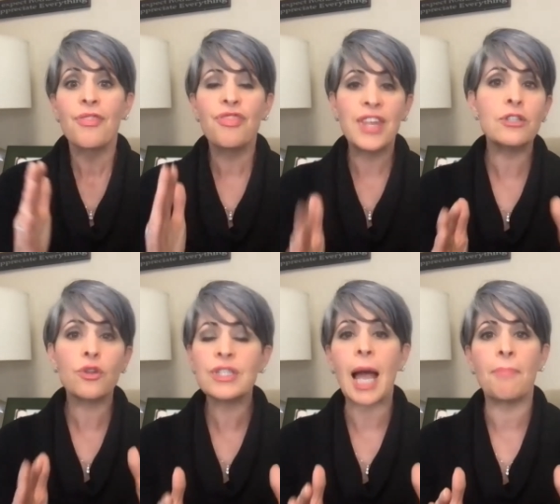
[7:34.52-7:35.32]
these are
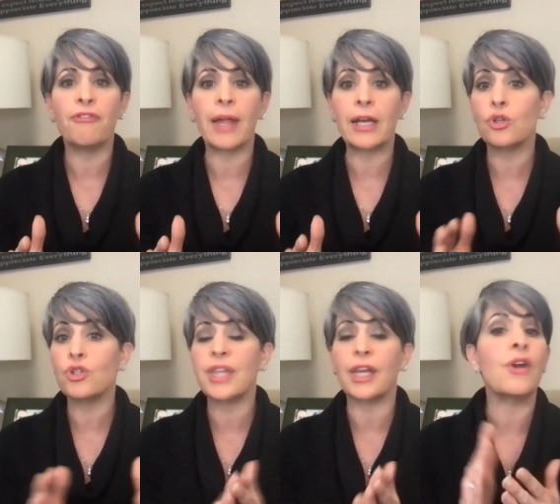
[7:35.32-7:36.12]
the type of
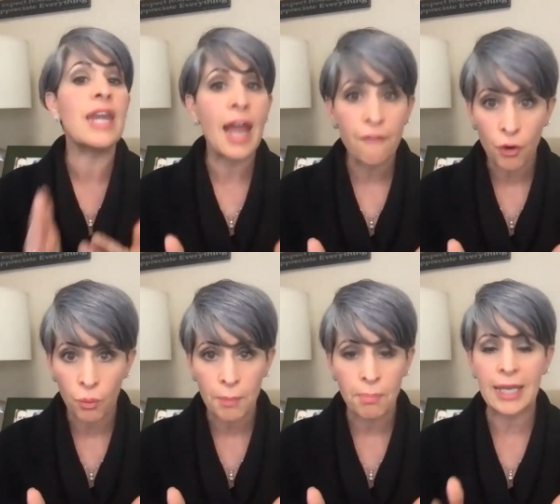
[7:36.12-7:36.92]
lectures that are never
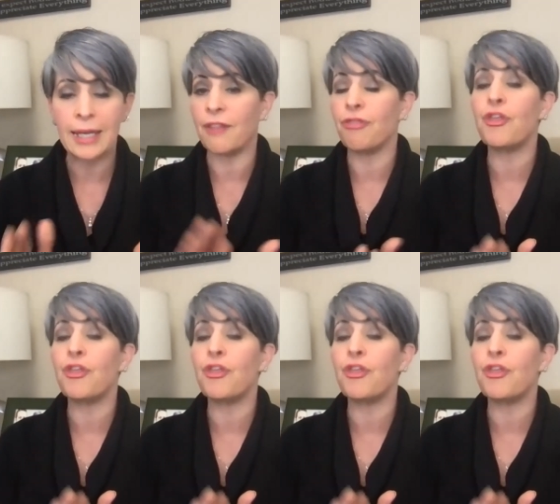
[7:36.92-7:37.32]
repeated.